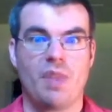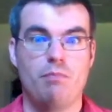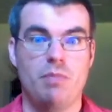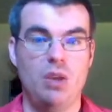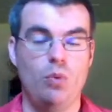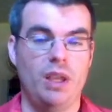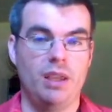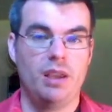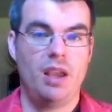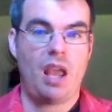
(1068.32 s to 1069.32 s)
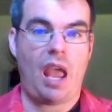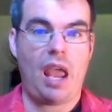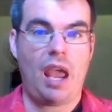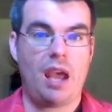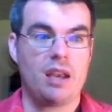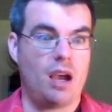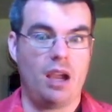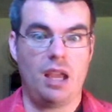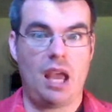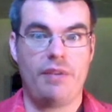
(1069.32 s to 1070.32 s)
MeWe, and
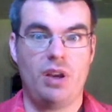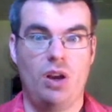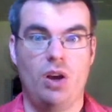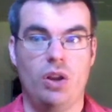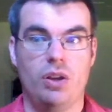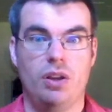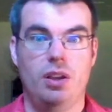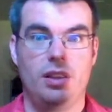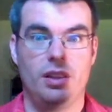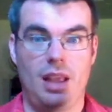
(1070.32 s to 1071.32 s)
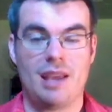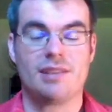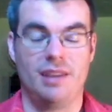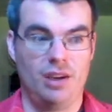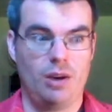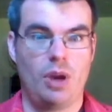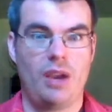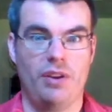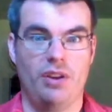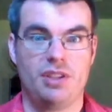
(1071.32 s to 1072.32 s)
I have it on, lastly here, I
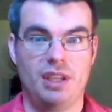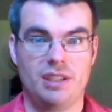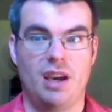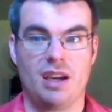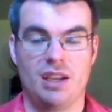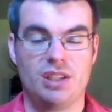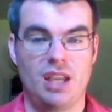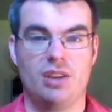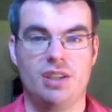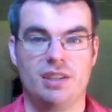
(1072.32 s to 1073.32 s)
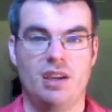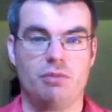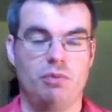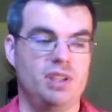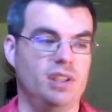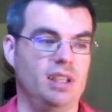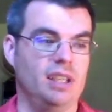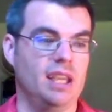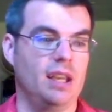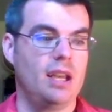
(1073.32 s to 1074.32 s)
have it on TikTok. I just got on TikTok recently
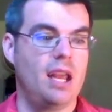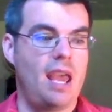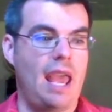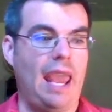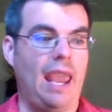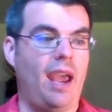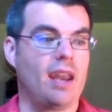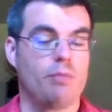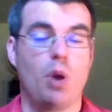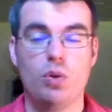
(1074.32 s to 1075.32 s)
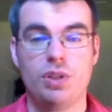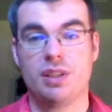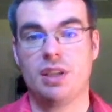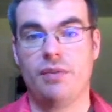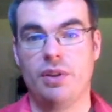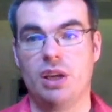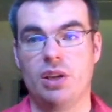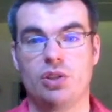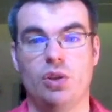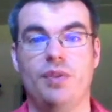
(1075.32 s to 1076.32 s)
again, and I'm posting stuff on
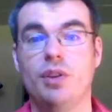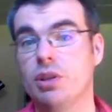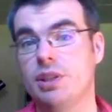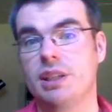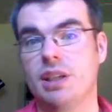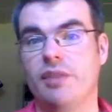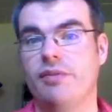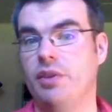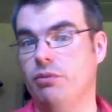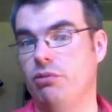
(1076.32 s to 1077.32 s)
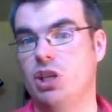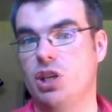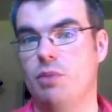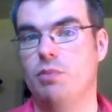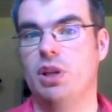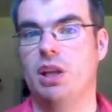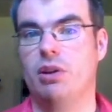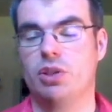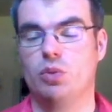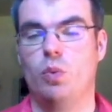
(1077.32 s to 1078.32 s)
there. So if you're on TikTok, feel free to jump on
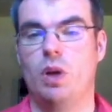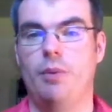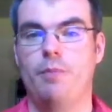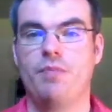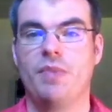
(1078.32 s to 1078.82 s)
there as well.